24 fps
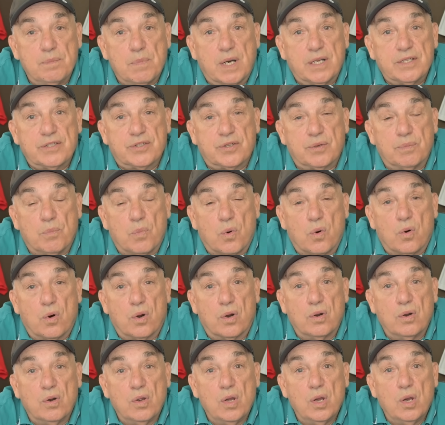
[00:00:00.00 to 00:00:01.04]
months or
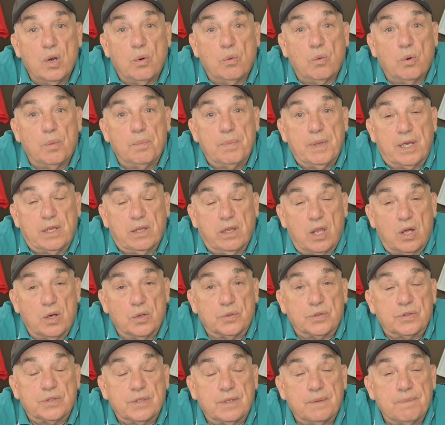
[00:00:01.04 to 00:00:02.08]
more will be
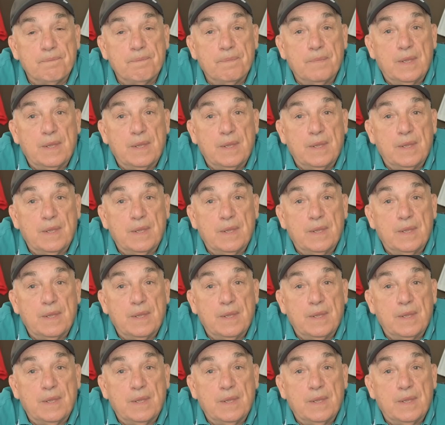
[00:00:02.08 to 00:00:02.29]
closed.